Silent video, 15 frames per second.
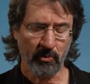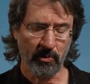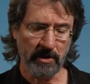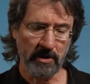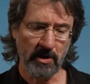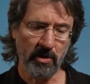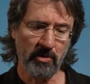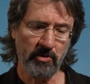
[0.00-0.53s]
We
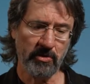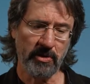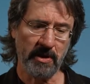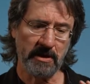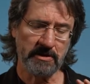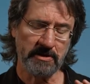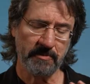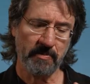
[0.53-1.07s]
know
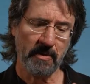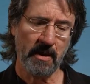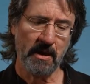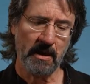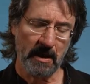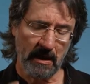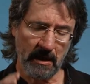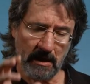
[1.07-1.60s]
that
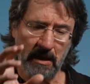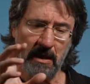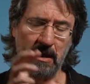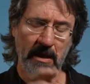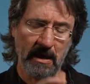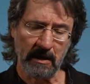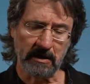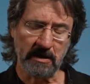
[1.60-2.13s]

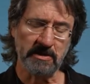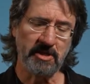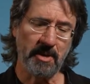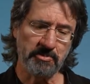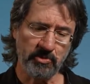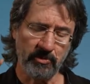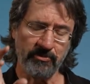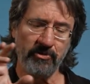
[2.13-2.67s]
in a
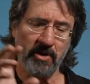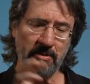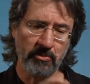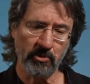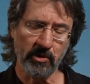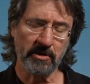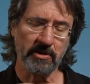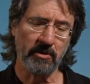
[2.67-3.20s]
conceptual
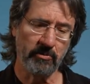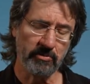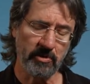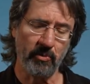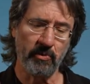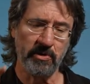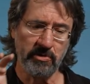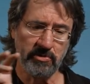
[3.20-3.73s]
framework that, that
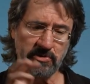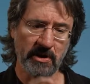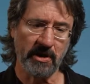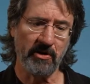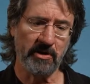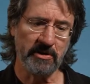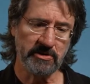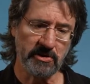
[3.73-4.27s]
we use at
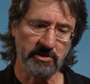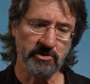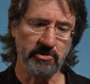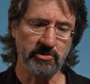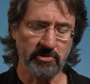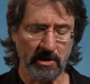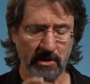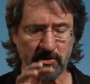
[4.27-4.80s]
our
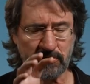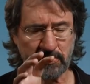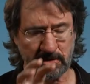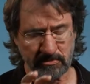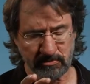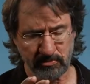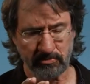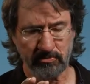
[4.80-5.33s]
institute that looks at
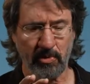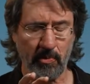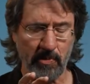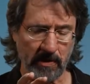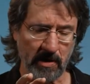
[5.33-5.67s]
what we